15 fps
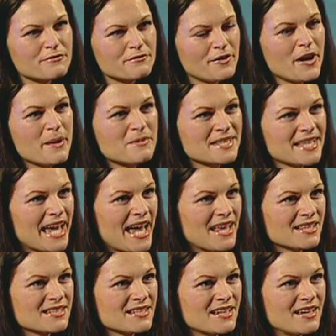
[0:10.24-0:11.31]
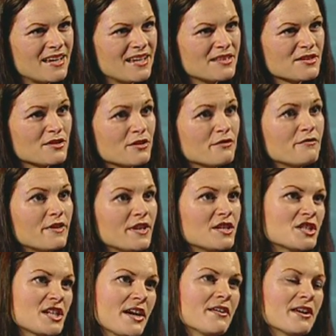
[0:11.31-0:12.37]
Firms that enter into
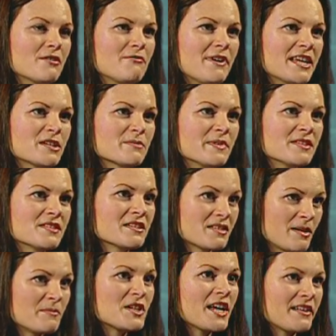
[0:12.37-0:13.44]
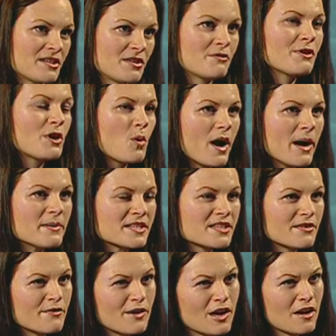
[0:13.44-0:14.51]
fee-sharing arrangements are subject to the requirements
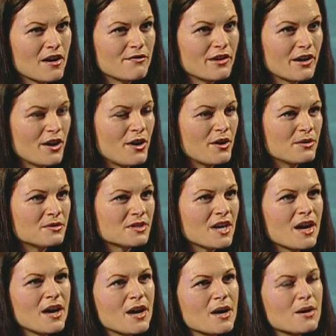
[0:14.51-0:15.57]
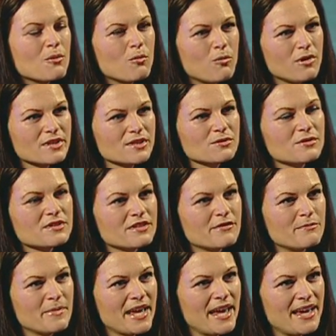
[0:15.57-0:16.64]
of the code. What sorts
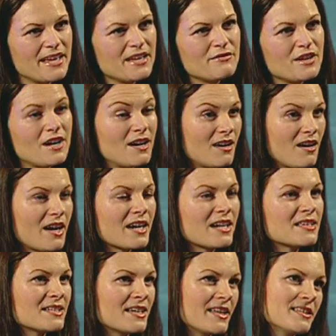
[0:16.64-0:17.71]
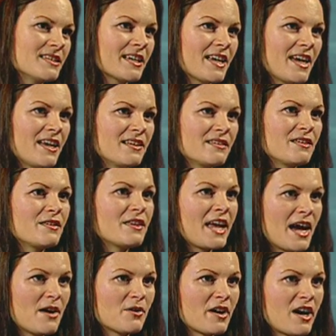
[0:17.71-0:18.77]
of behaviour are likely to indicate that the
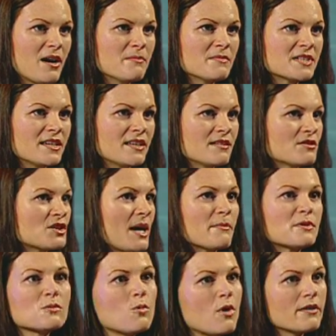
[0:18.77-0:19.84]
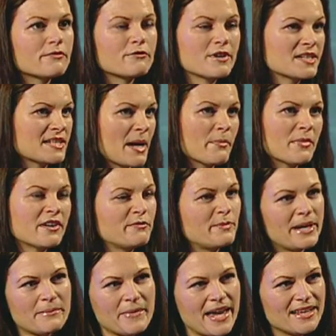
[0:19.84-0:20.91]
outcomes in Chapter 1, for example, have
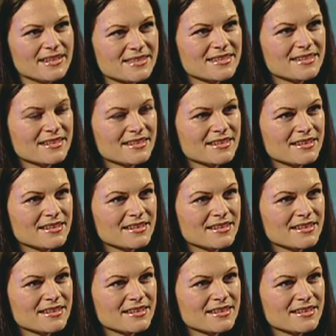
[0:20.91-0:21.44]
been met?